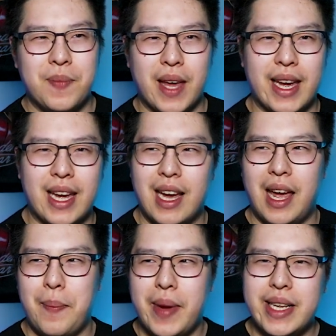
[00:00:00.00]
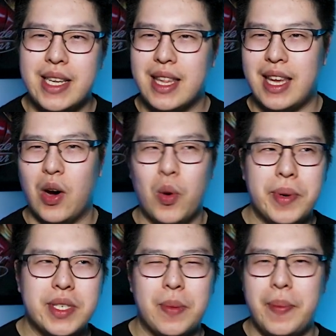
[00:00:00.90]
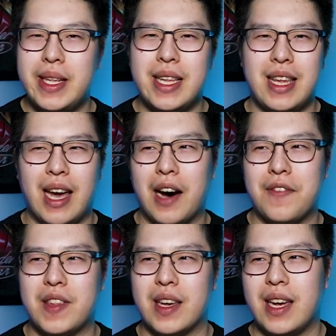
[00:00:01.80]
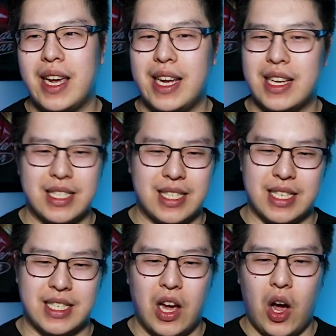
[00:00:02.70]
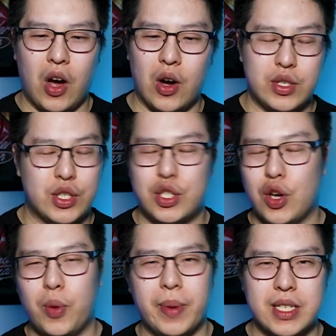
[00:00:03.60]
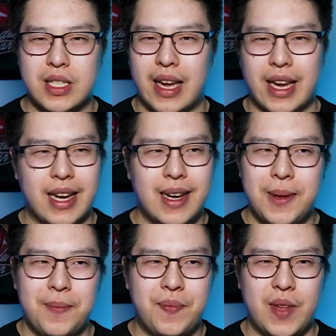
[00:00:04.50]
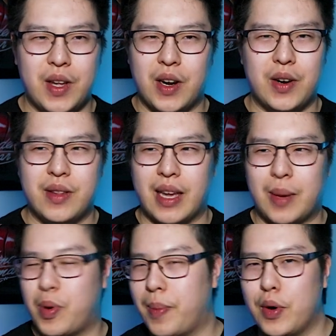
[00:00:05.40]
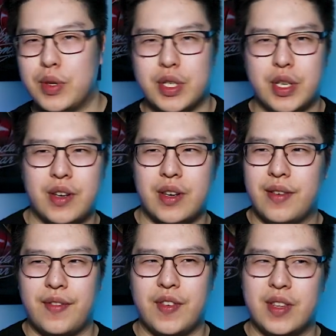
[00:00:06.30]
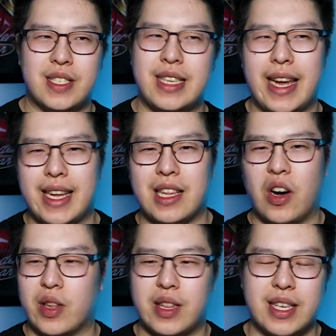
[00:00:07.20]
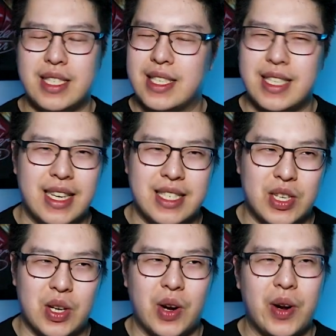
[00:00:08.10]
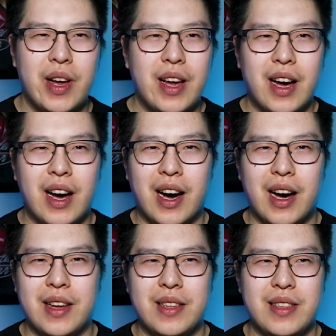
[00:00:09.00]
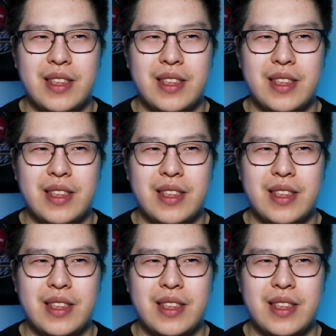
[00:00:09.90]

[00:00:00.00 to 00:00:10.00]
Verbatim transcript: like immediately, almost immediately after he does this, has so much like, you know, like promotion for saying, oh, this is his, you know, uh,